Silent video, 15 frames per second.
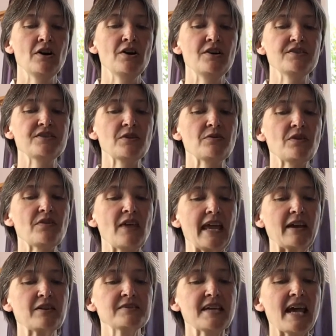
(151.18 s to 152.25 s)
so that they
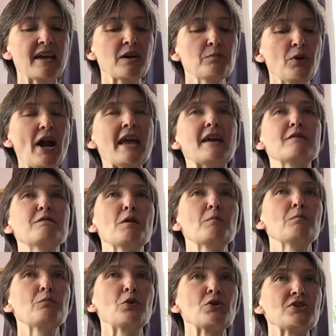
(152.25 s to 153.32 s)
could take a break
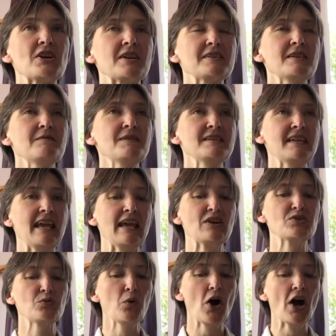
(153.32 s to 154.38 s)
from productivity
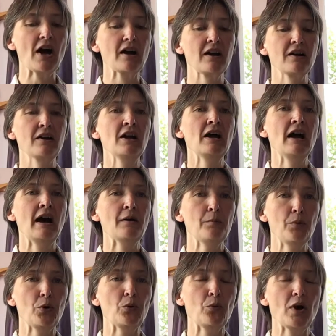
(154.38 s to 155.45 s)
and work and
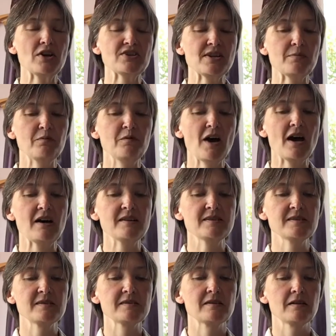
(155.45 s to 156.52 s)
put worship
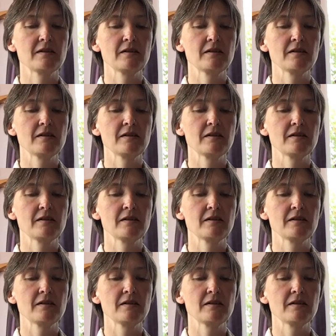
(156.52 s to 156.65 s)
first.